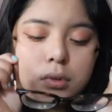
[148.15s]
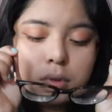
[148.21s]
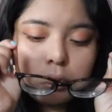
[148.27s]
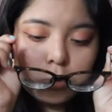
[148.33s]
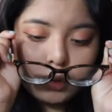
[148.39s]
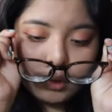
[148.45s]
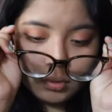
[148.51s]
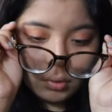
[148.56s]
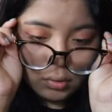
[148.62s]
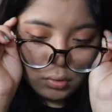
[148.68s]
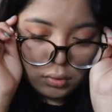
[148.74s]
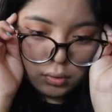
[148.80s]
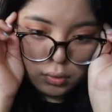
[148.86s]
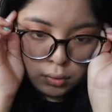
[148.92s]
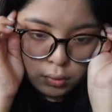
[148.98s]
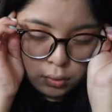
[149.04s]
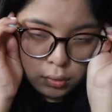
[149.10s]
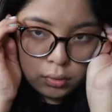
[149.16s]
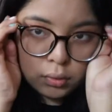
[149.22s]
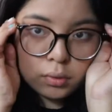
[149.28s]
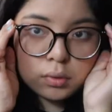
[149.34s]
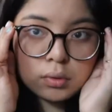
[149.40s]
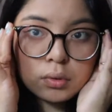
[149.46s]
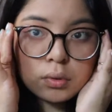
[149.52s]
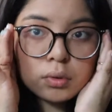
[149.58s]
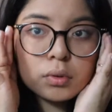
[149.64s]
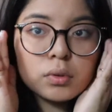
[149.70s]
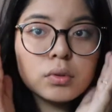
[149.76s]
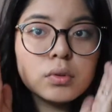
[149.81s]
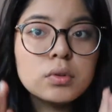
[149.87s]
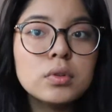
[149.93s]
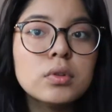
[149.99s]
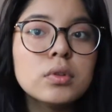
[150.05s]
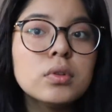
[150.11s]

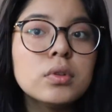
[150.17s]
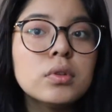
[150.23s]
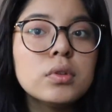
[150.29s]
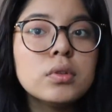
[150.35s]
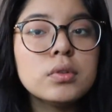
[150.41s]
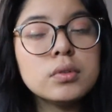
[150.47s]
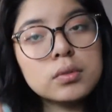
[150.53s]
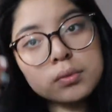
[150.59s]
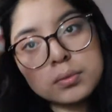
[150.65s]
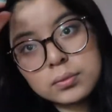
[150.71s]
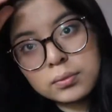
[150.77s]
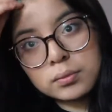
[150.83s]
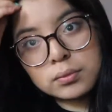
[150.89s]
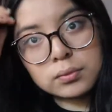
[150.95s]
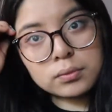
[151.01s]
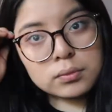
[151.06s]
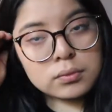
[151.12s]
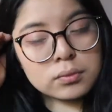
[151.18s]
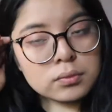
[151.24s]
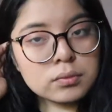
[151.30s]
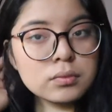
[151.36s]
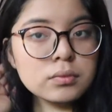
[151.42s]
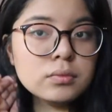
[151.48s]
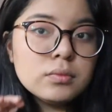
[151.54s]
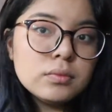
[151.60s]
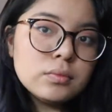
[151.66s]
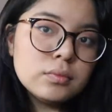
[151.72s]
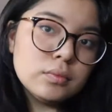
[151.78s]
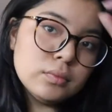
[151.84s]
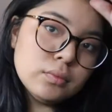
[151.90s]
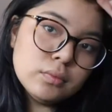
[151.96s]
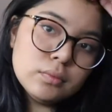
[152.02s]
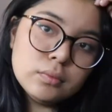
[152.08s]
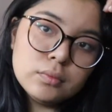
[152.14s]

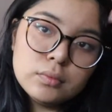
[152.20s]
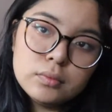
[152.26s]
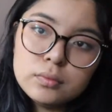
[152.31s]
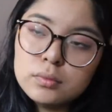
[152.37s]
(no one is talking)